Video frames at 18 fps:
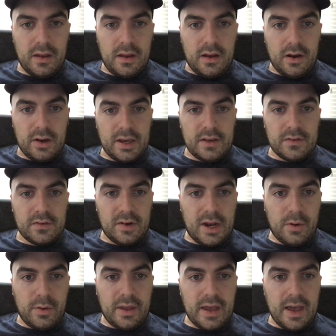Okay, so
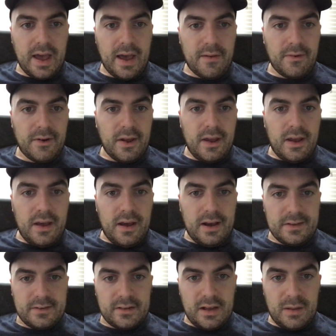now we have a
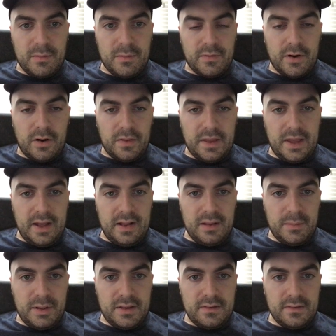sum of all the
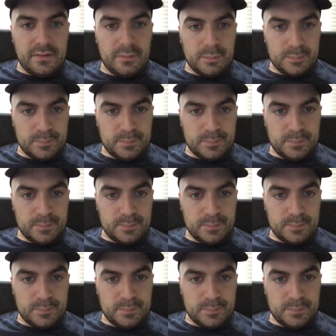elements.